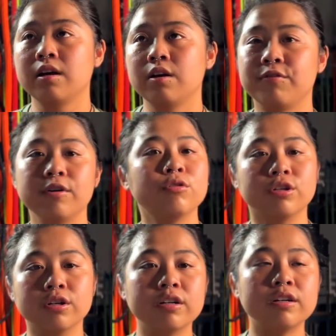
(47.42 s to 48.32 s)
feel
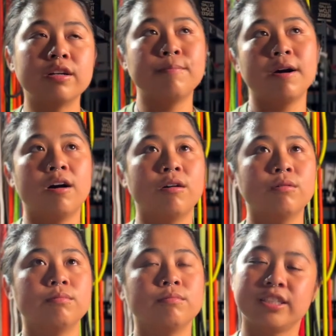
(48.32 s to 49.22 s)
good about
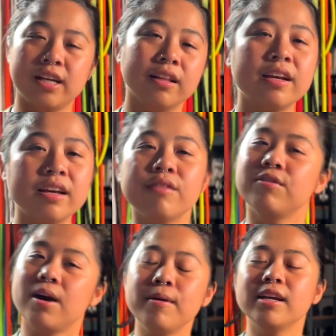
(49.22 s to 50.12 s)
selling, if
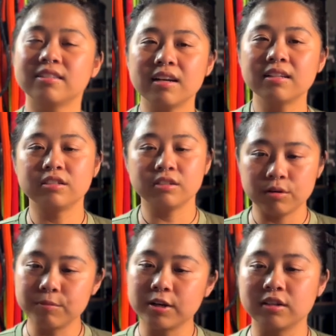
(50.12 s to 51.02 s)
that makes sense,
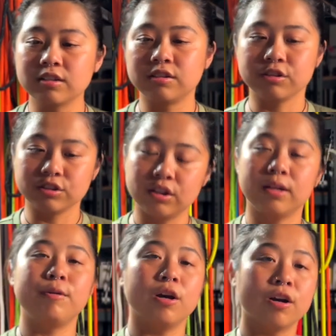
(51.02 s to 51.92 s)
because there's going to
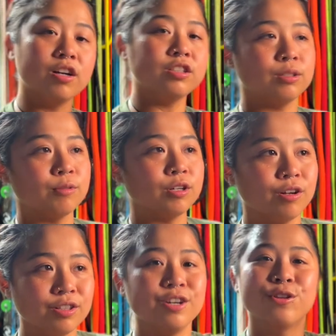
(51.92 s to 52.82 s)
be a customer
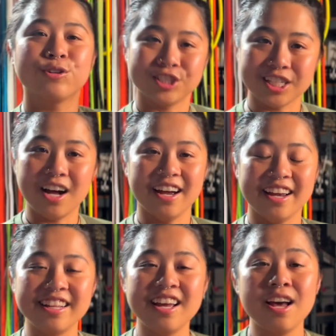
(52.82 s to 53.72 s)
on the other
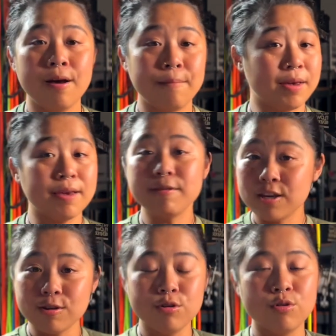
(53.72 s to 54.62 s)
side, maybe
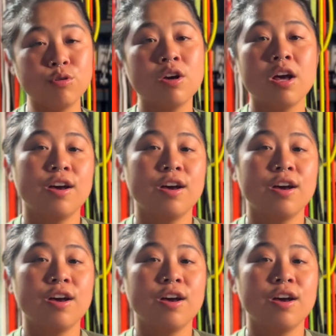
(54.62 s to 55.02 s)
you,